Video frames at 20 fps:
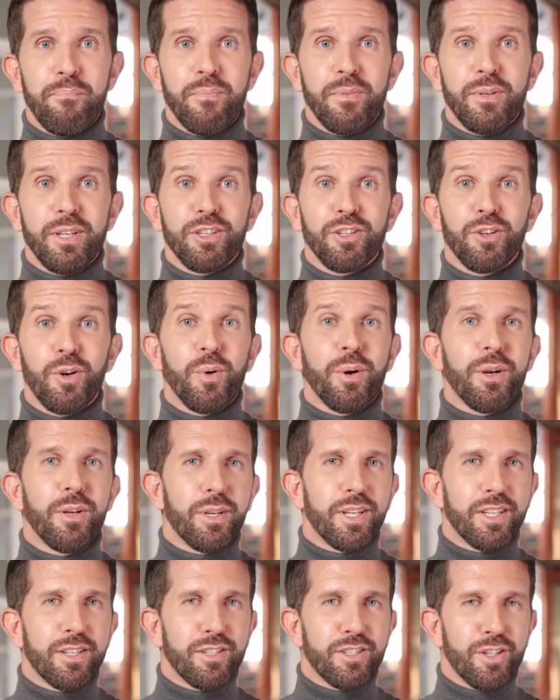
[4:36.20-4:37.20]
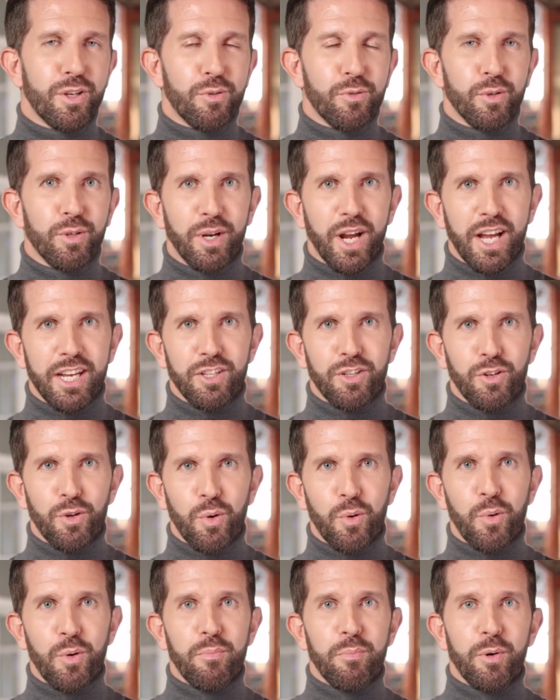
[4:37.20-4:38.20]
Historically, silver lags
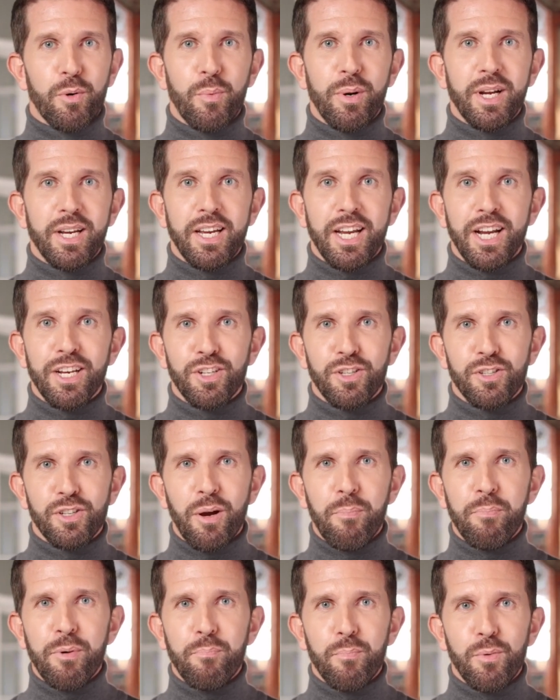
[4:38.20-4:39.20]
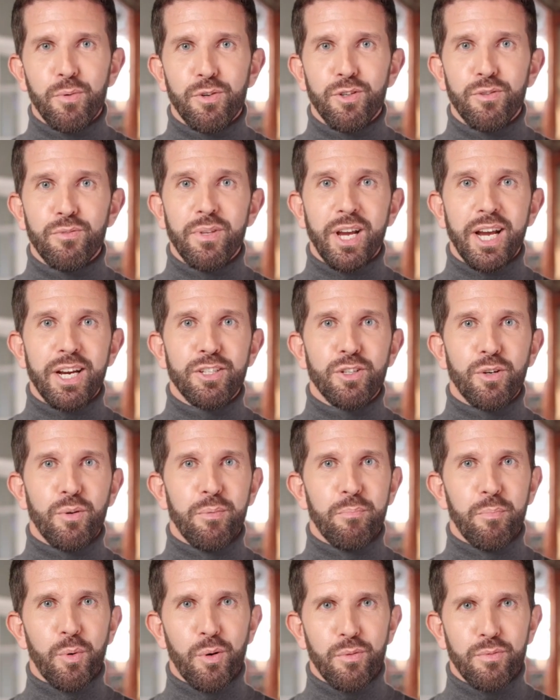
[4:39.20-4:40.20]
gold, but when it catches up, it moves faster
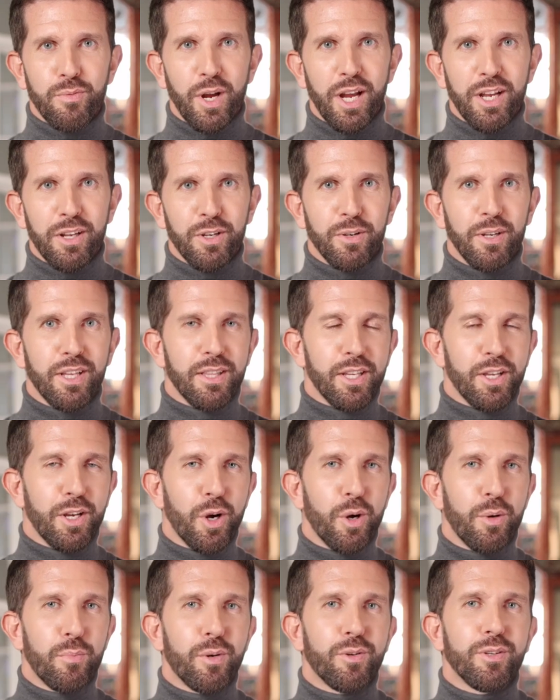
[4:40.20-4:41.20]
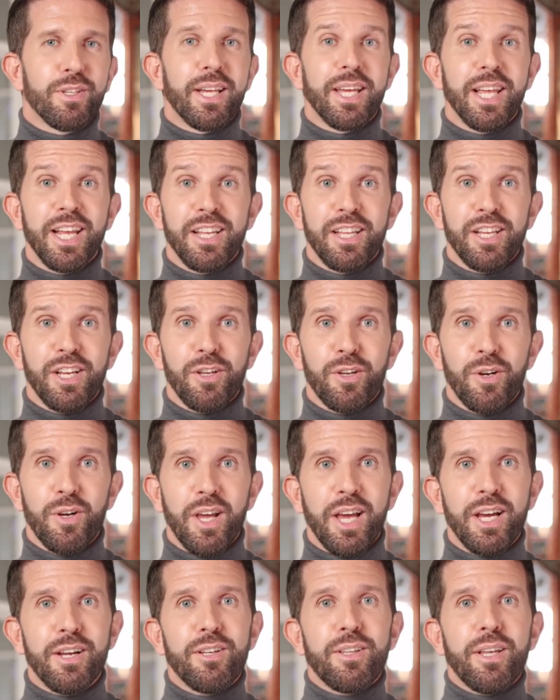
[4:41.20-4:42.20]
and more violently than almost any other
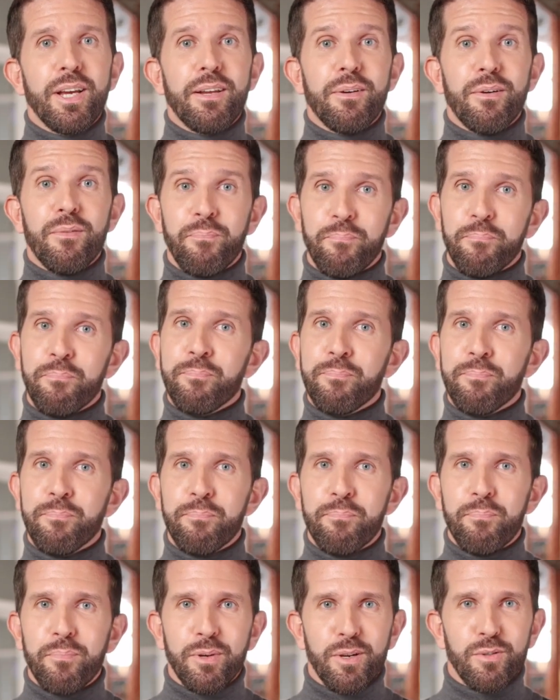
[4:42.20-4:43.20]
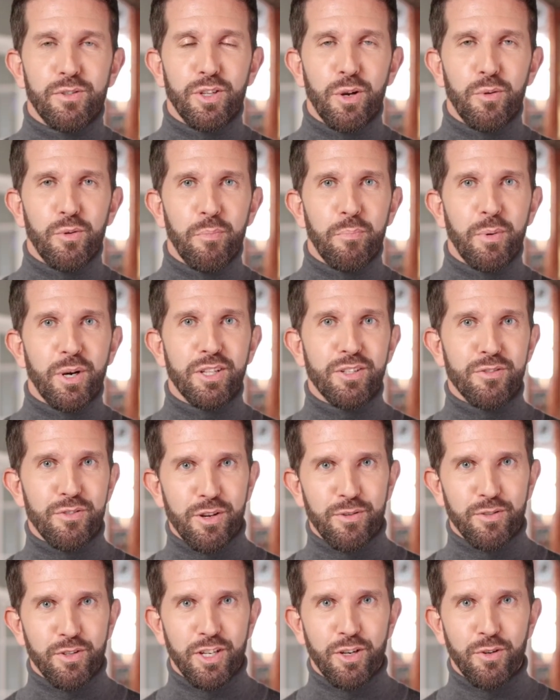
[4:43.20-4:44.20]
asset. If silver breaks
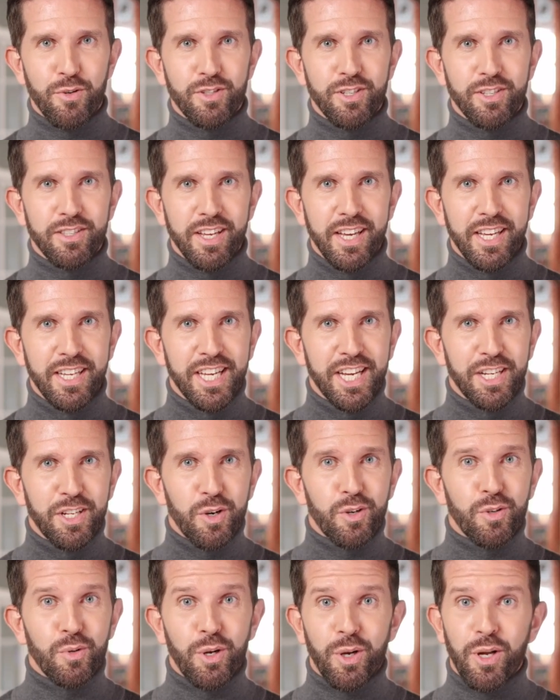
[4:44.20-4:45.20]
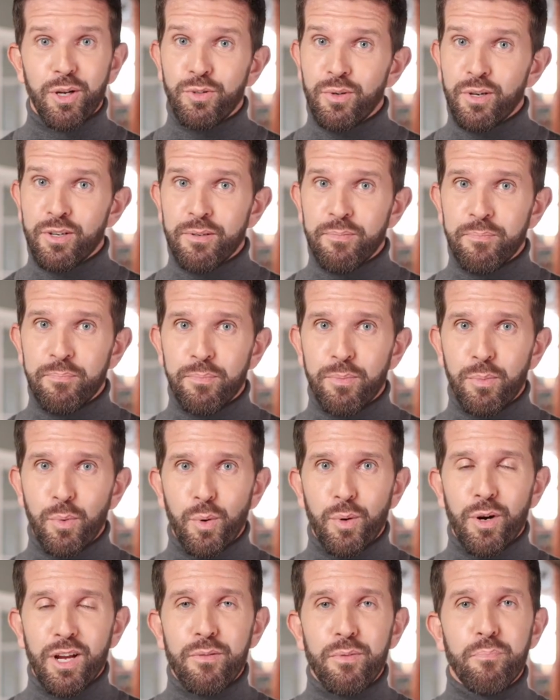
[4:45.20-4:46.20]
50, who's to say it can't go to 100,
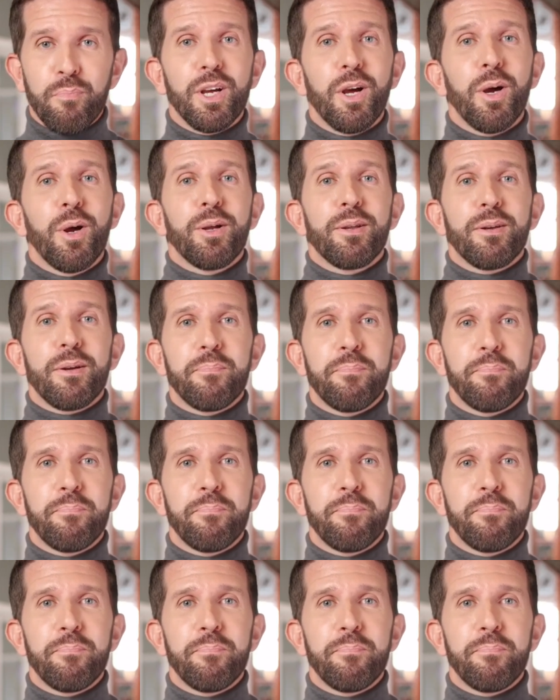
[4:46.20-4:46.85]
or even beyond?